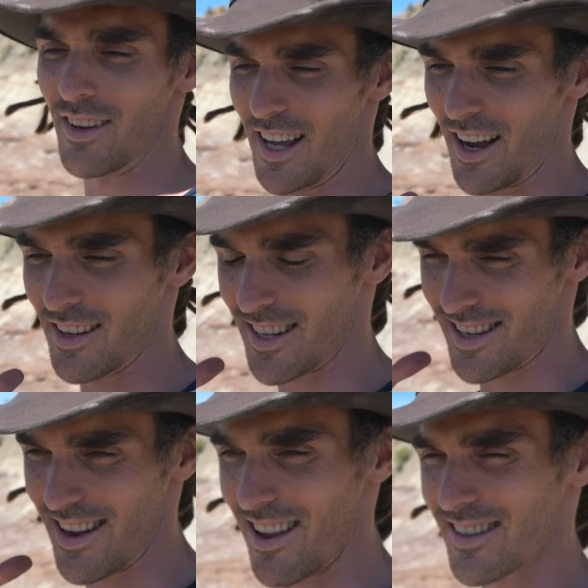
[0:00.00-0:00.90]
Like, I
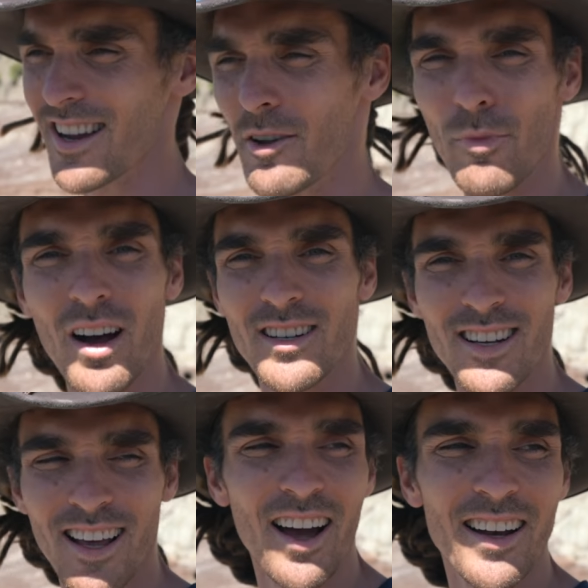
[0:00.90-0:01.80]
just learned so
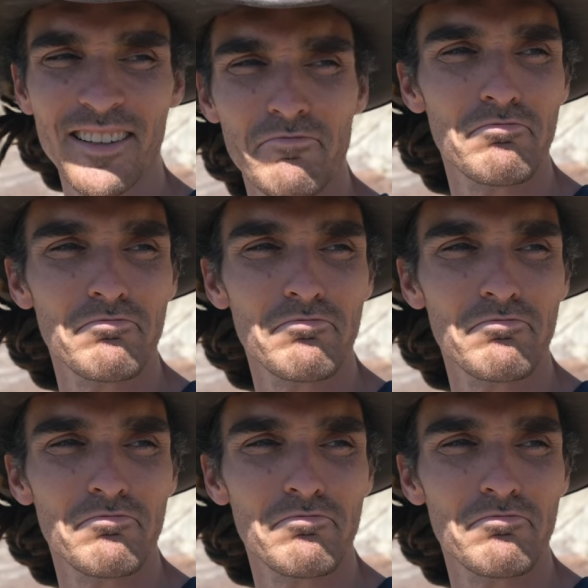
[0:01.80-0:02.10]
much. Like, I